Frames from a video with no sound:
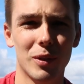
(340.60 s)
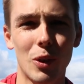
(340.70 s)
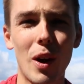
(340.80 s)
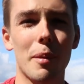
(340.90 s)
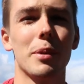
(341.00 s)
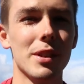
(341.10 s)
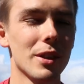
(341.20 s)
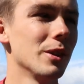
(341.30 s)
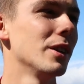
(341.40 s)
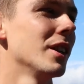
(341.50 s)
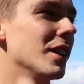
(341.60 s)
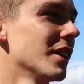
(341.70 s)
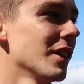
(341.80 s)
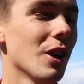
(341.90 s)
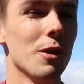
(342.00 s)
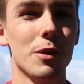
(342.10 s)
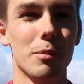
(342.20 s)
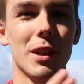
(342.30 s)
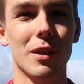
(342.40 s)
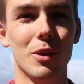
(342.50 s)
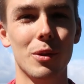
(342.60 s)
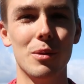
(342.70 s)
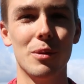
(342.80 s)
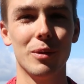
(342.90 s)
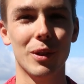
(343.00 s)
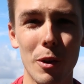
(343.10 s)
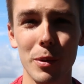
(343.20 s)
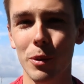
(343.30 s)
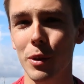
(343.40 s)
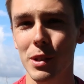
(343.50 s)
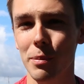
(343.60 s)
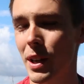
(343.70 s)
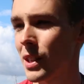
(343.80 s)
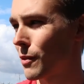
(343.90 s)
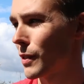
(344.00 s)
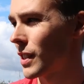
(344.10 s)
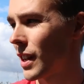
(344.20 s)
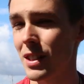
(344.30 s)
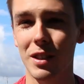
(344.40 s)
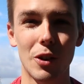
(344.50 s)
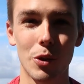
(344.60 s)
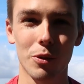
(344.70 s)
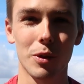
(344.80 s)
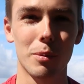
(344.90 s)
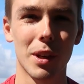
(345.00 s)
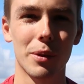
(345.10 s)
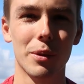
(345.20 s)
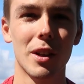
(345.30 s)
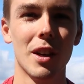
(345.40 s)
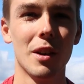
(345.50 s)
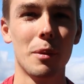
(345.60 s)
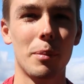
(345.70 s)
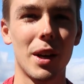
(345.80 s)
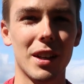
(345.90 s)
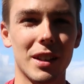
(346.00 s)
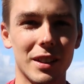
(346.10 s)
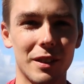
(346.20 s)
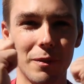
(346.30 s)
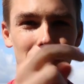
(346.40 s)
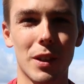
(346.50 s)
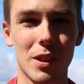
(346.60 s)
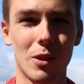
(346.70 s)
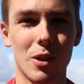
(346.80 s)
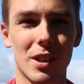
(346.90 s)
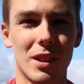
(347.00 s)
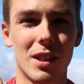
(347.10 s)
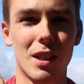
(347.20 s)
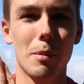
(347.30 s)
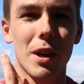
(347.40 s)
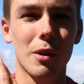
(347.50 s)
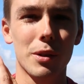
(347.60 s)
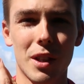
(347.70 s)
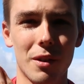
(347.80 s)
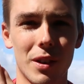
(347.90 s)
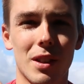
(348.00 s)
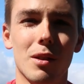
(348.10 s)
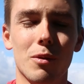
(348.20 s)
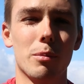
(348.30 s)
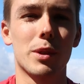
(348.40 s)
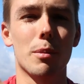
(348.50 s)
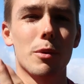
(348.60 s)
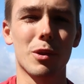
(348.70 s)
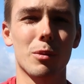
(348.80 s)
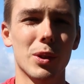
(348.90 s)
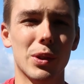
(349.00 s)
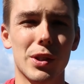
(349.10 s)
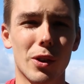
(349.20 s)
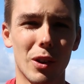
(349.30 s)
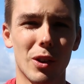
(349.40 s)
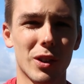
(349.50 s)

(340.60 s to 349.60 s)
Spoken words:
crap. So hopefully we make it cool. We're hoping to order some parts from the States. Don't know if we're going to be able to, but fingers crossed somehow stuff gets in from somewhere in the world that's not in